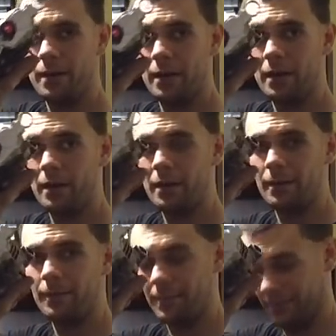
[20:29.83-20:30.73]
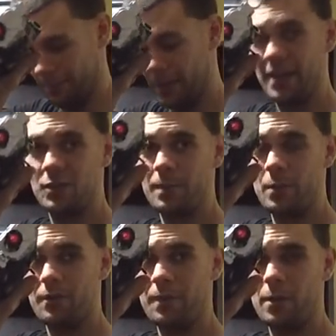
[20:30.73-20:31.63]
my hands will
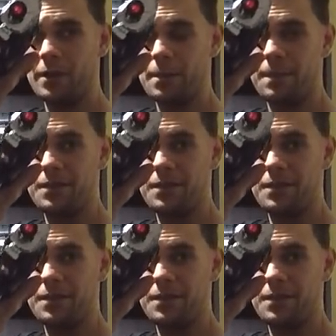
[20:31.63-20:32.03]
be where if I'm holding a